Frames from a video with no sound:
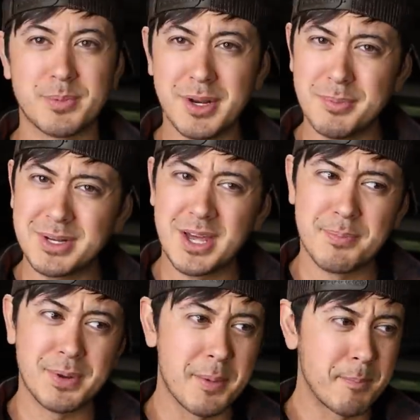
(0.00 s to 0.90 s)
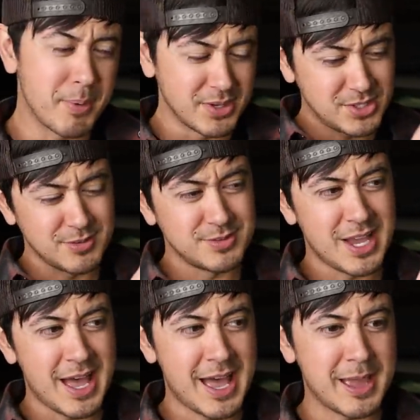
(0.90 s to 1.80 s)
So I'm going to be dumping a bunch of
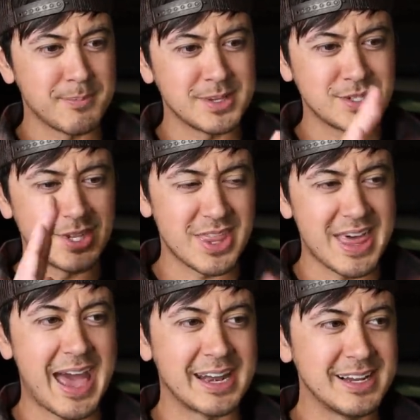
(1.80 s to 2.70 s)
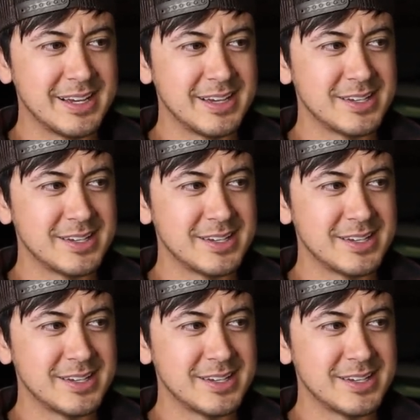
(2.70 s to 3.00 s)
time into that